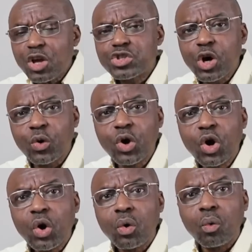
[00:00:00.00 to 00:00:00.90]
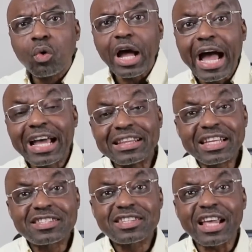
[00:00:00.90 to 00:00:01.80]
So
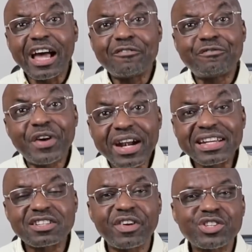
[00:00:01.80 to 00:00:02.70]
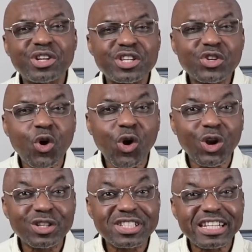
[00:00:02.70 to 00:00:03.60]
this very intervention is
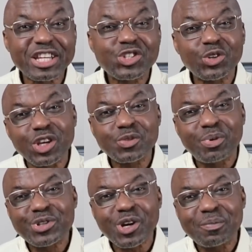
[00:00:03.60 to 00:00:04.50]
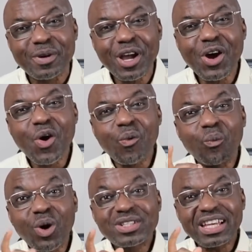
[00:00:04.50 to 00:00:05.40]
called the soleus push-up.
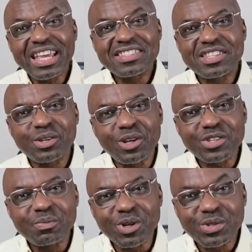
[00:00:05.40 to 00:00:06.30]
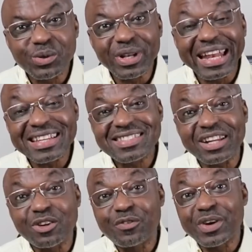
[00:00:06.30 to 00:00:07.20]
What is the soleus muscle? Let's
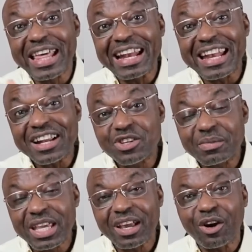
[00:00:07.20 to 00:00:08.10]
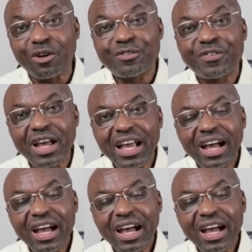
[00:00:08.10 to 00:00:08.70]
start off with the anatomy of